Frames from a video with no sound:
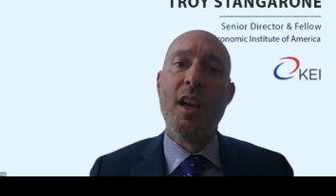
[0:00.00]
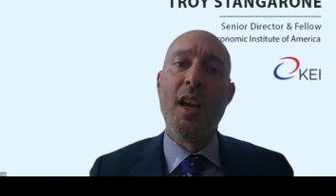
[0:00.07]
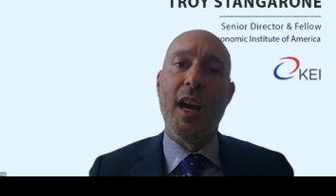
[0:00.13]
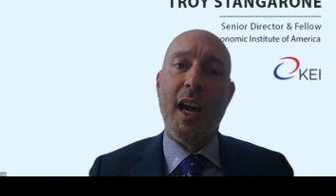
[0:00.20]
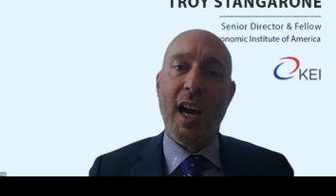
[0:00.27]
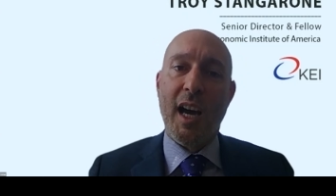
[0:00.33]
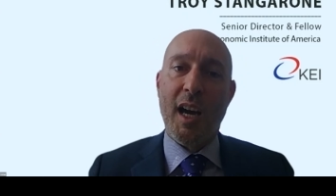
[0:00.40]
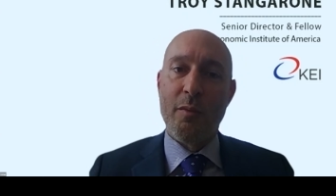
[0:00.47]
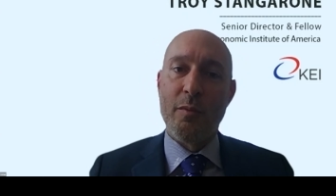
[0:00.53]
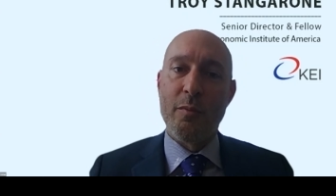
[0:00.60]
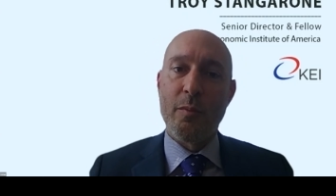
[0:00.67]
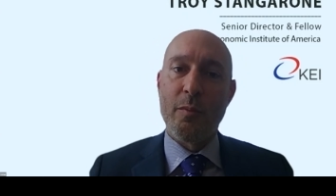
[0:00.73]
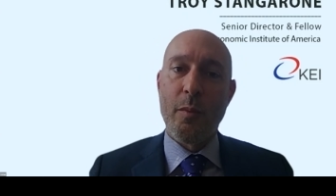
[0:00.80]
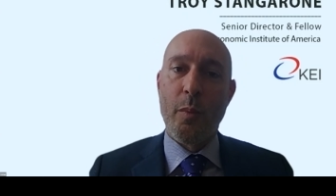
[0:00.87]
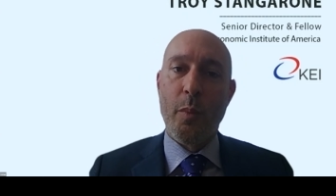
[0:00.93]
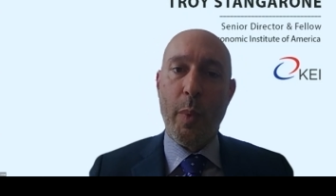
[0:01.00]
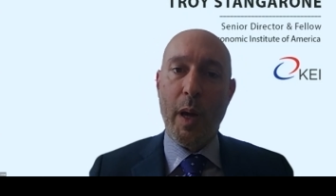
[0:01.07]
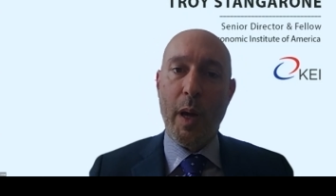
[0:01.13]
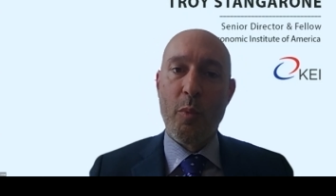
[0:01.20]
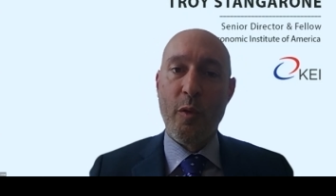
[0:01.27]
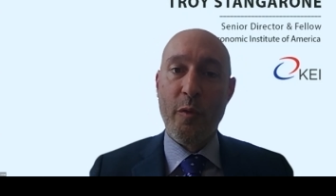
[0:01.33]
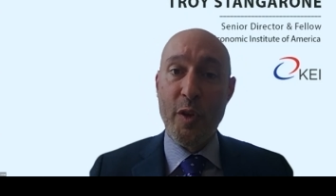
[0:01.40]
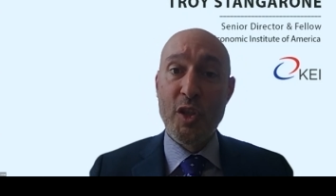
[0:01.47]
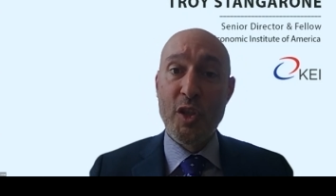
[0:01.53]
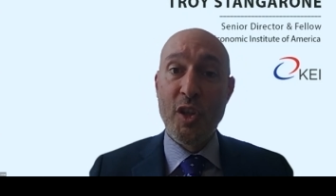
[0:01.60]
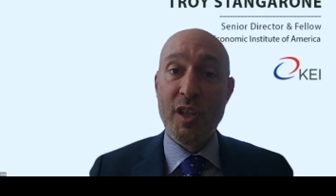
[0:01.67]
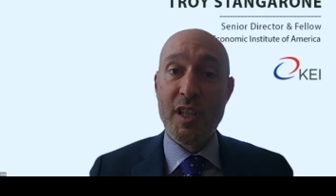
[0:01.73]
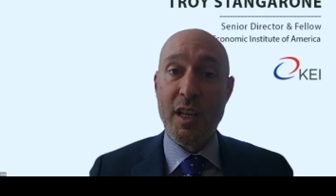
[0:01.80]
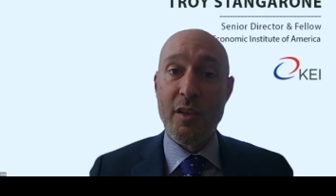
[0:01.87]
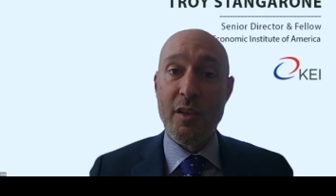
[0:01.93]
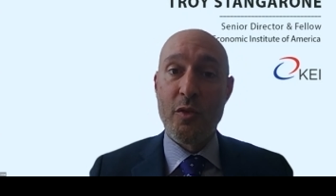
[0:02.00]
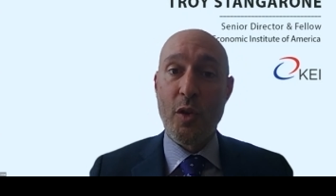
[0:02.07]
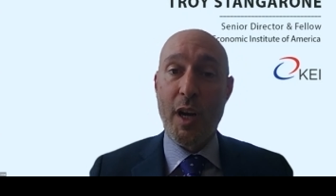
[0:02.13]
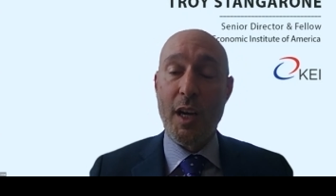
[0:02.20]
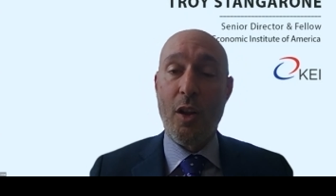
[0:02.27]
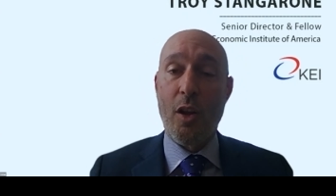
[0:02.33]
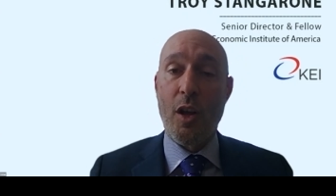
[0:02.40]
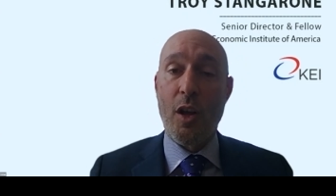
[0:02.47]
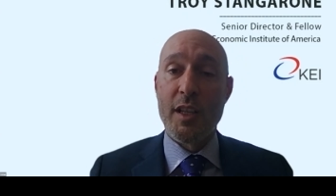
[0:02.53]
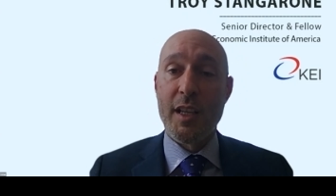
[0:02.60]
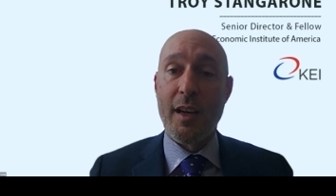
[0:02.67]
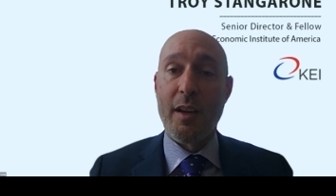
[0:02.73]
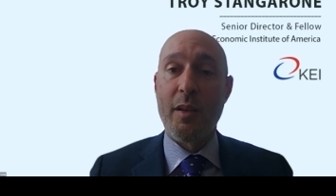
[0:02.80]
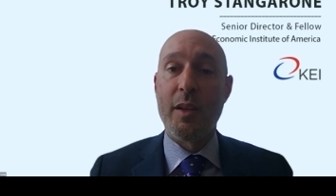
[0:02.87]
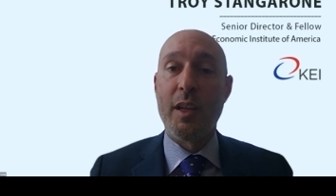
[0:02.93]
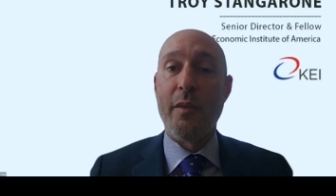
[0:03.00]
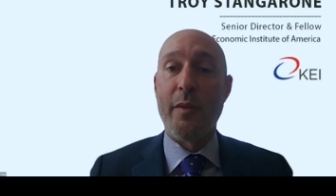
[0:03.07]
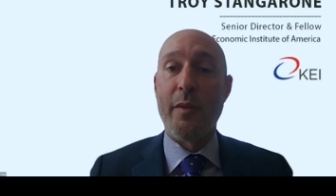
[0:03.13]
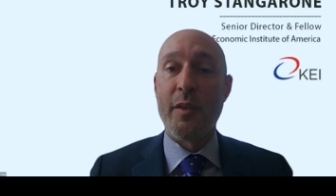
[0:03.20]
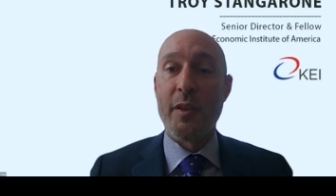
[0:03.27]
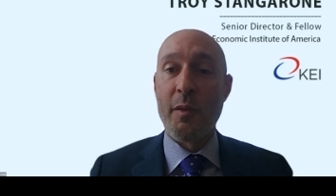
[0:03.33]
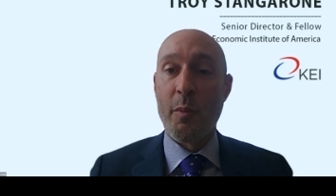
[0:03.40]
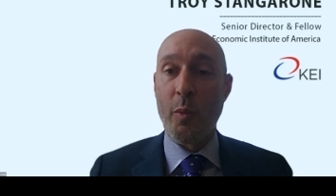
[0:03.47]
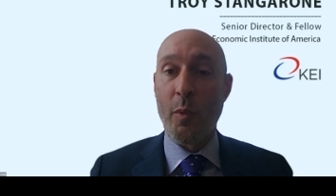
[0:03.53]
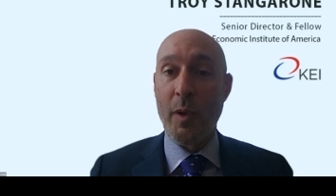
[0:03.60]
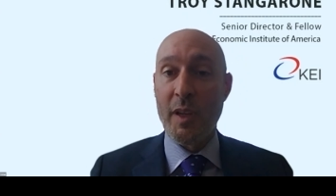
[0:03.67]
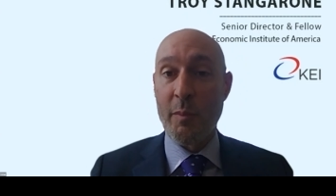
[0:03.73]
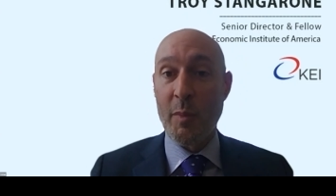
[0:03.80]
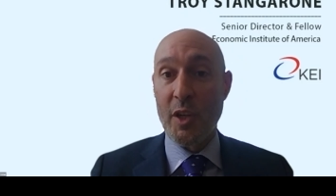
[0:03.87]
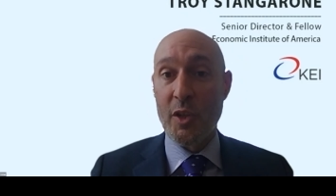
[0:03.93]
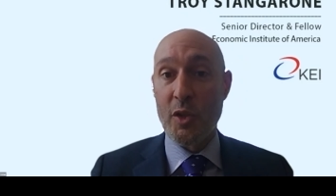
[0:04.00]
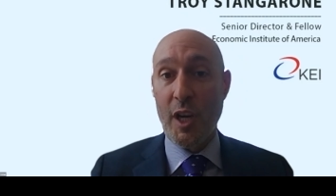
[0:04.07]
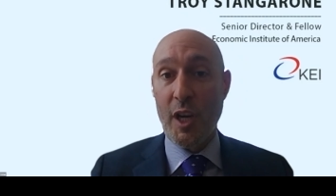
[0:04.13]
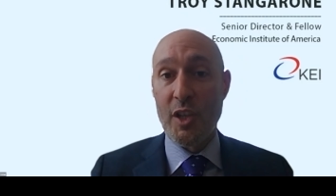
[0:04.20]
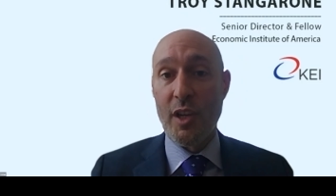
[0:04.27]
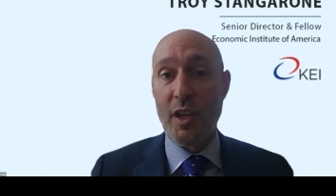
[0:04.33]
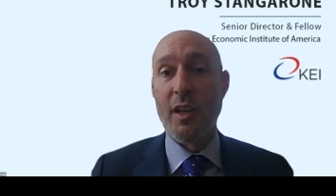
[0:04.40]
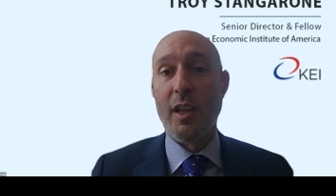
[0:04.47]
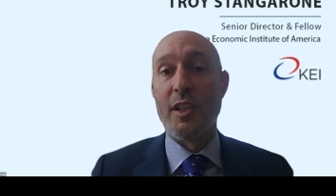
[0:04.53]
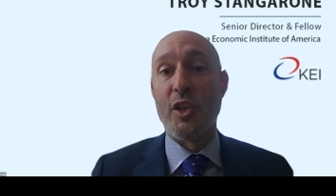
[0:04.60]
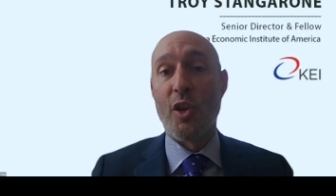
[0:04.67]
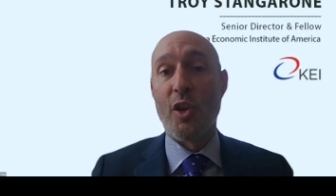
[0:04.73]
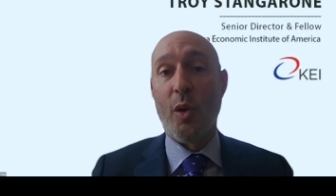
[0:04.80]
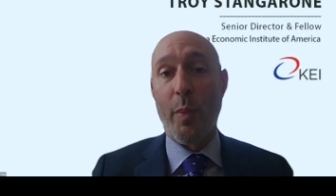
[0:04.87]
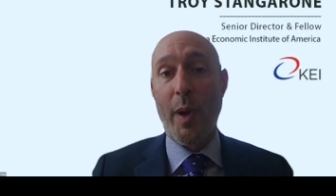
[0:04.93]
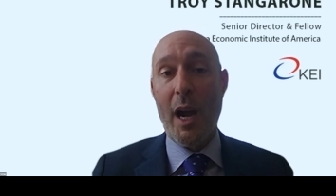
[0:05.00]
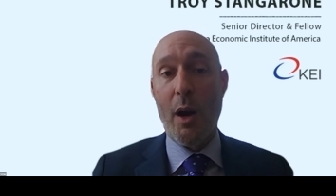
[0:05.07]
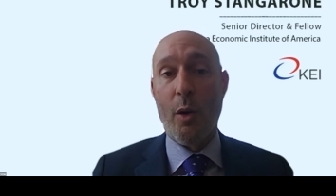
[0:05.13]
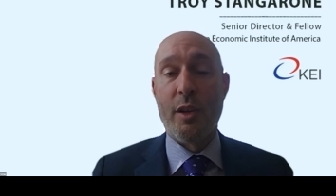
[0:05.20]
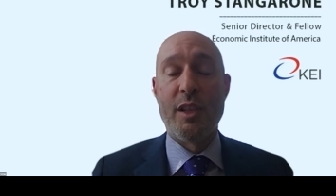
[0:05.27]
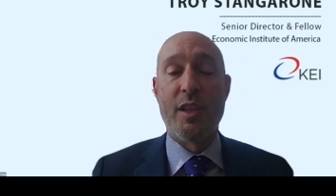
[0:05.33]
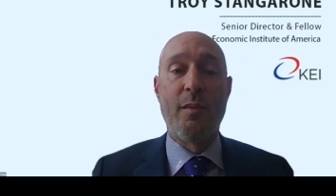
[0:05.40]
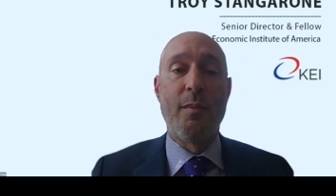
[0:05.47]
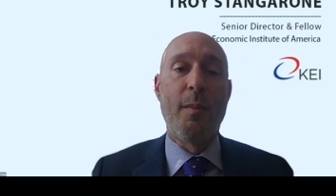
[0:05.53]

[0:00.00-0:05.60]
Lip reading: but provisions in trade laws that give the administration additional powers.